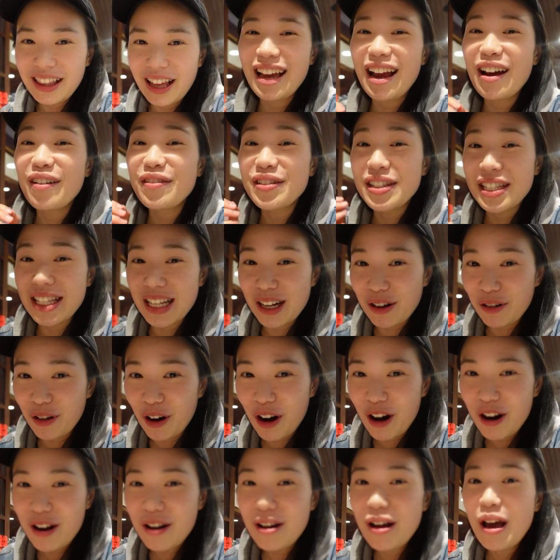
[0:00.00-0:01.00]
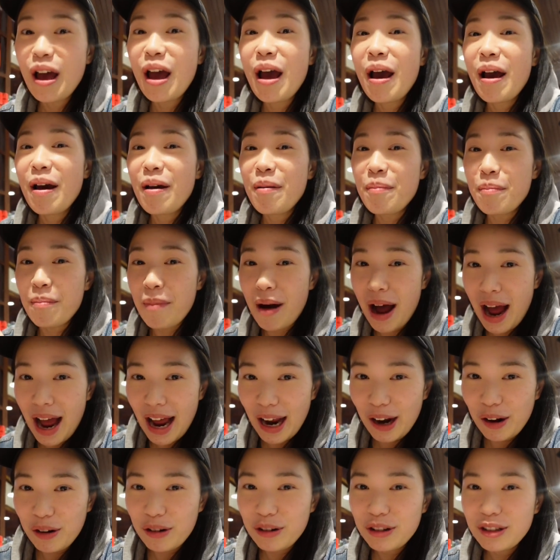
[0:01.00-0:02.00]
They have zero,
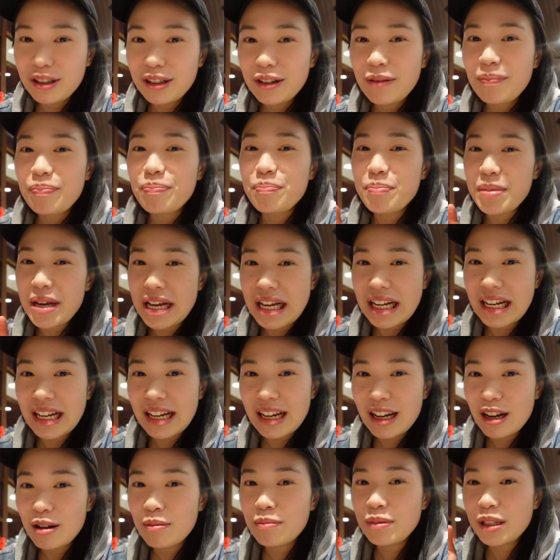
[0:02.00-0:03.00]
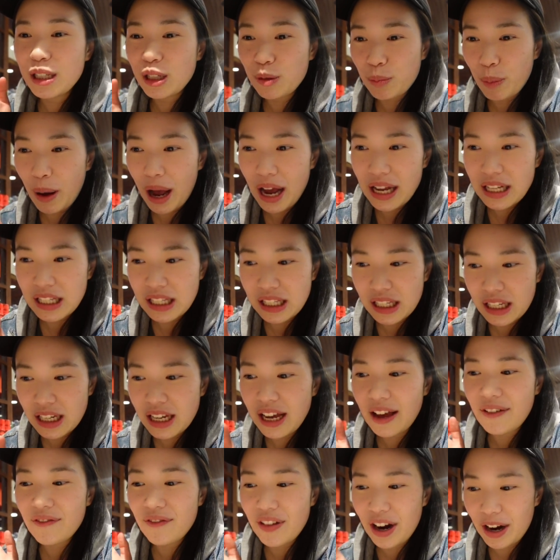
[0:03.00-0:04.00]
mild, medium,
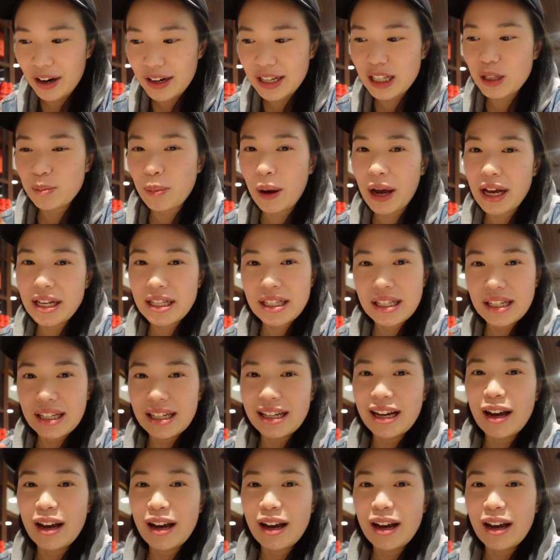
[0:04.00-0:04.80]
spicy, and very spicy.